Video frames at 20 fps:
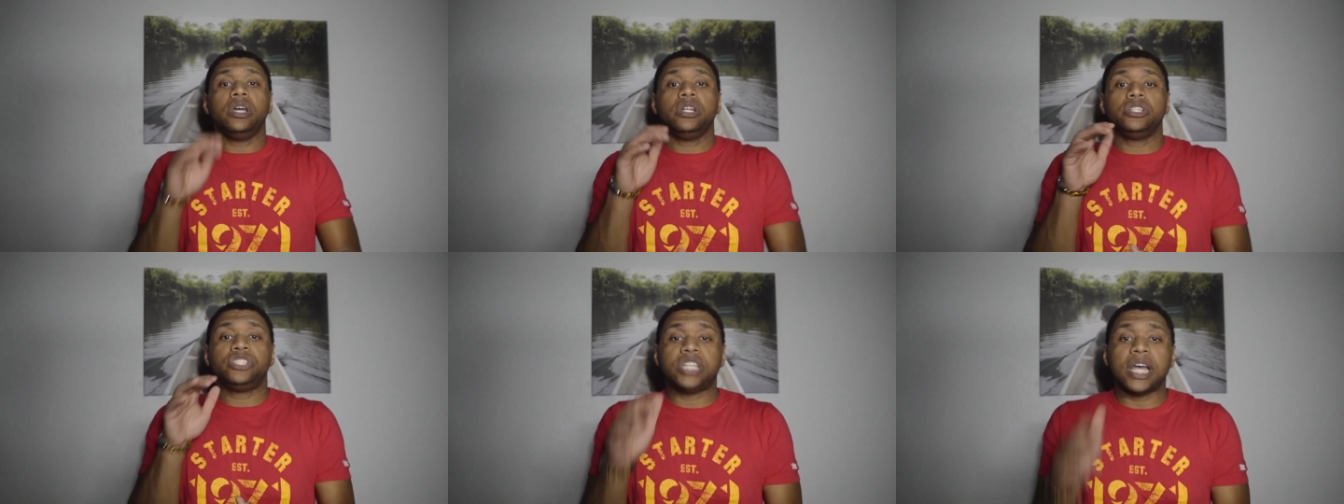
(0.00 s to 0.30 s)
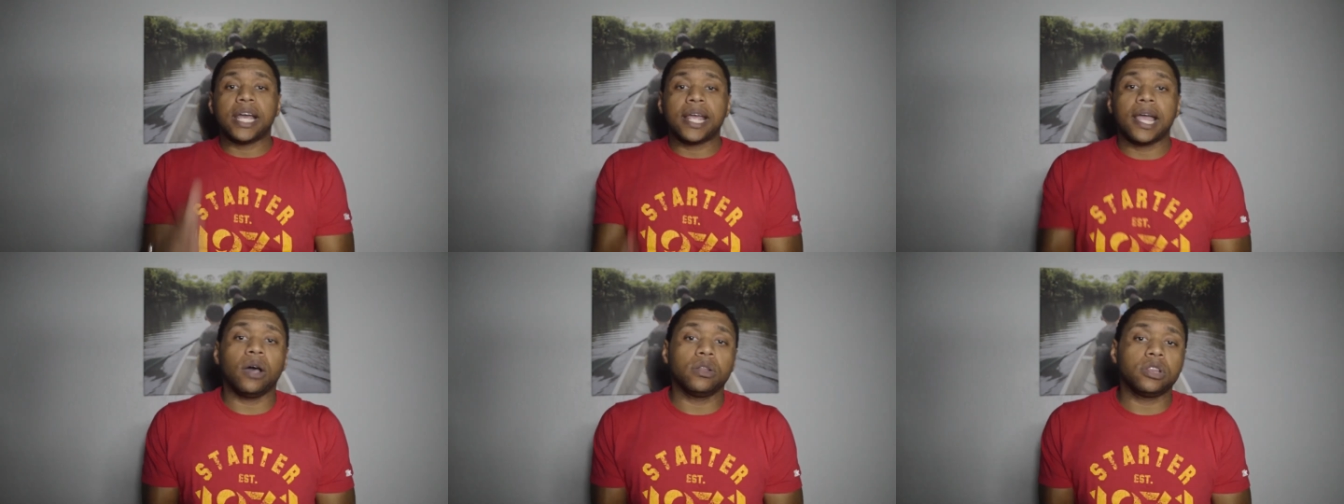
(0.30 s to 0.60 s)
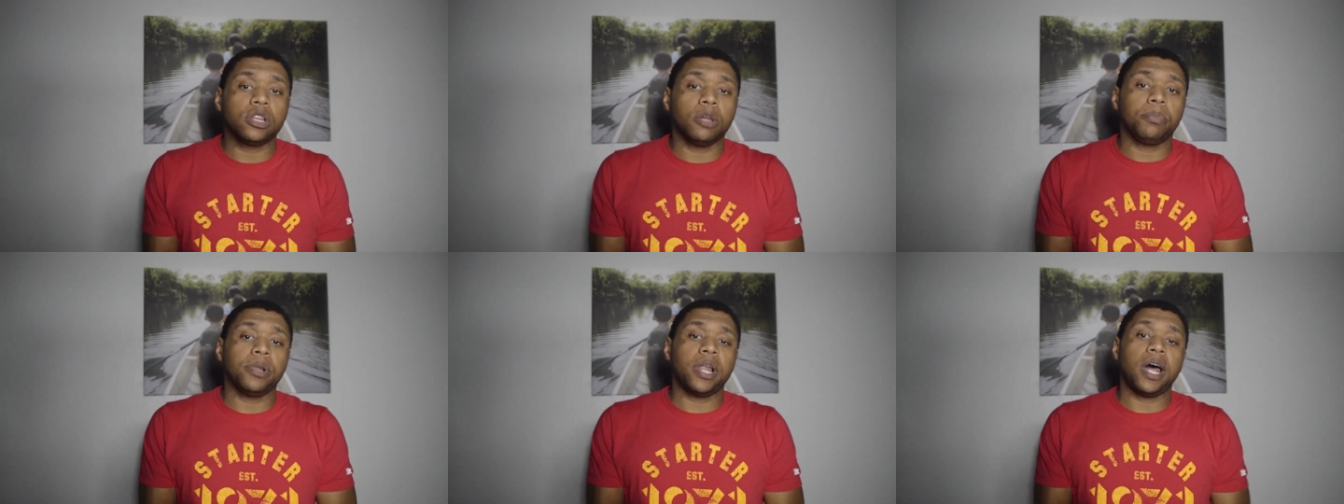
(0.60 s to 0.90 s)
check out
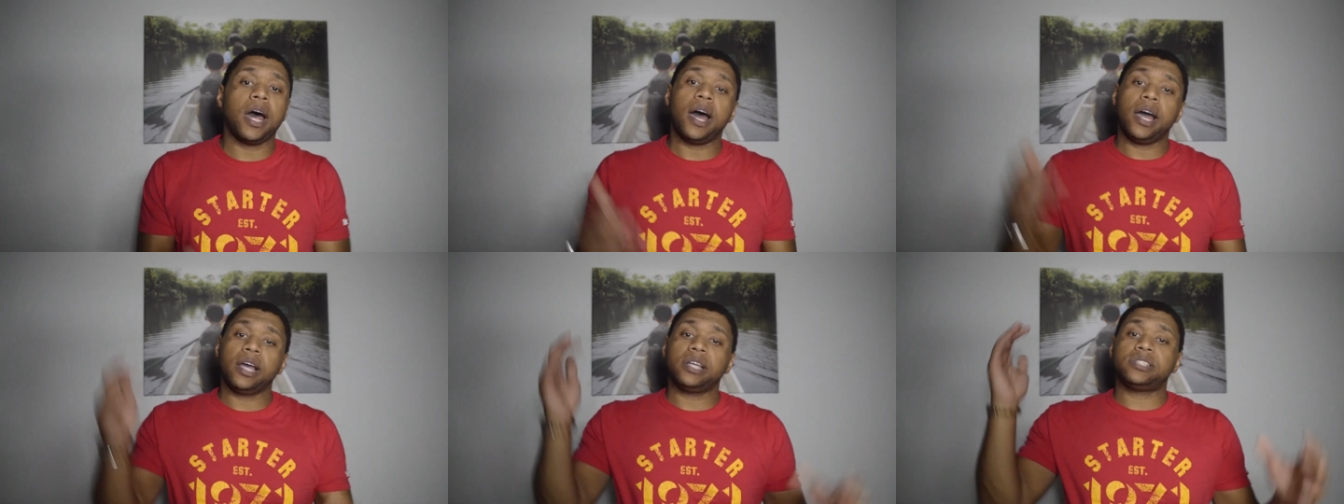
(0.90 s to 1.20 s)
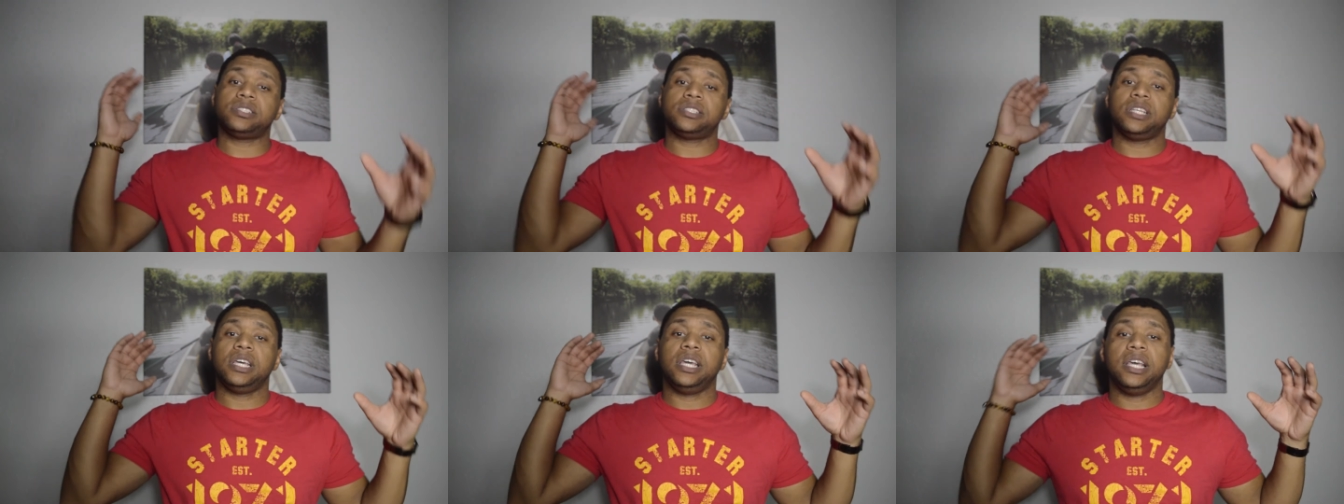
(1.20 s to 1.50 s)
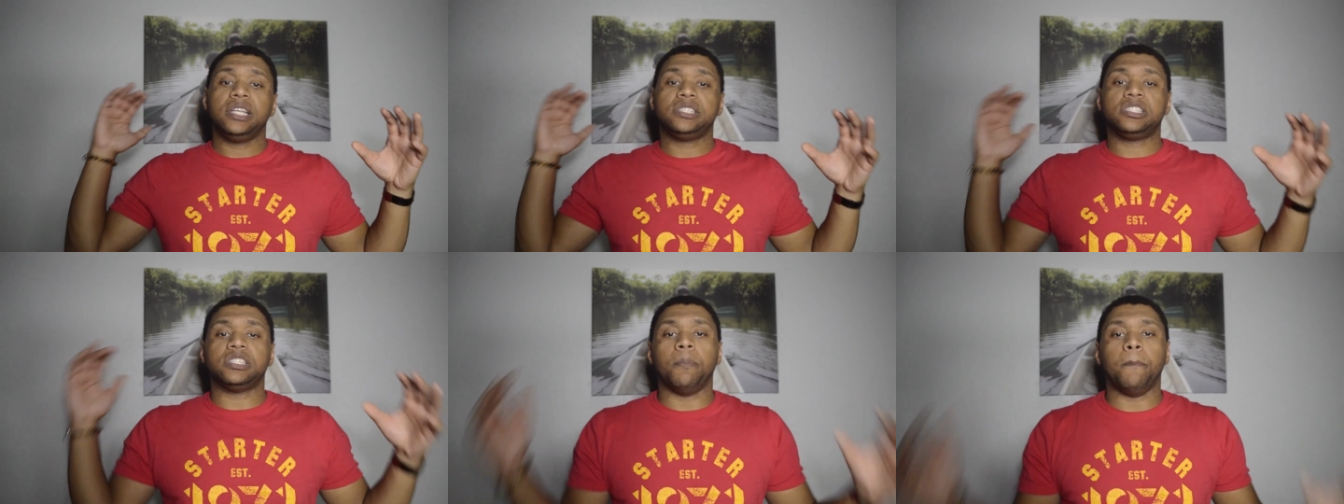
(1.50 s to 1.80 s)
the blogs,
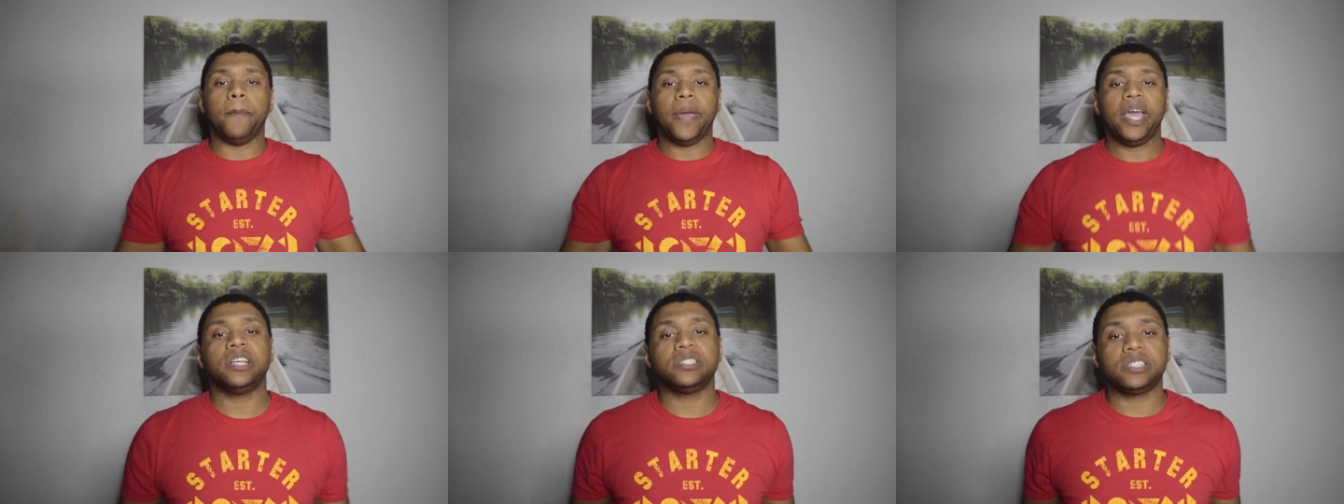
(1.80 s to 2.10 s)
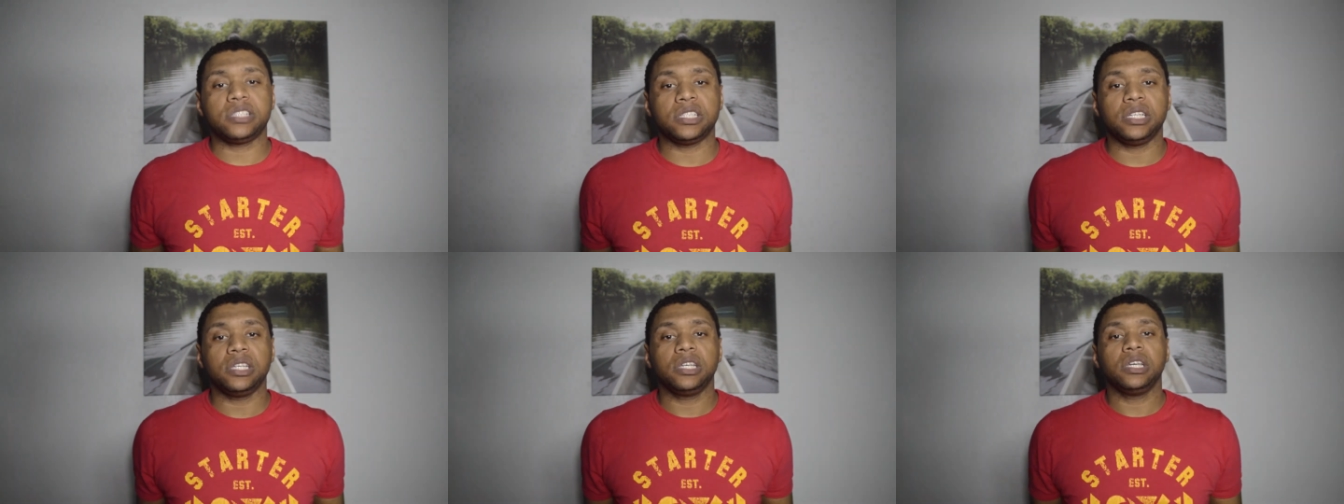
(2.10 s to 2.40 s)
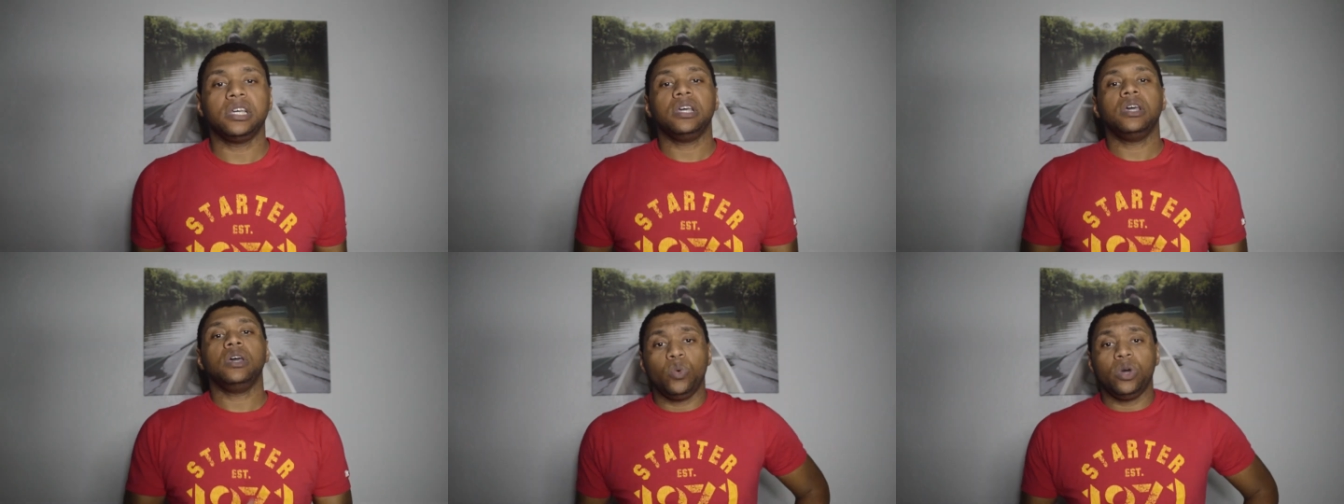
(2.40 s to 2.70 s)
it's amazing.